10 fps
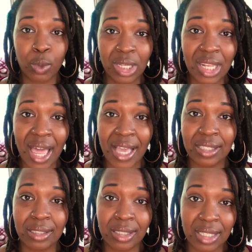Realize
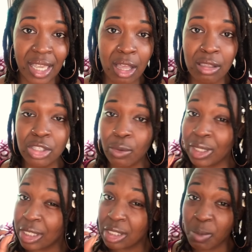the scale is
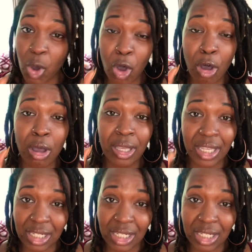only a small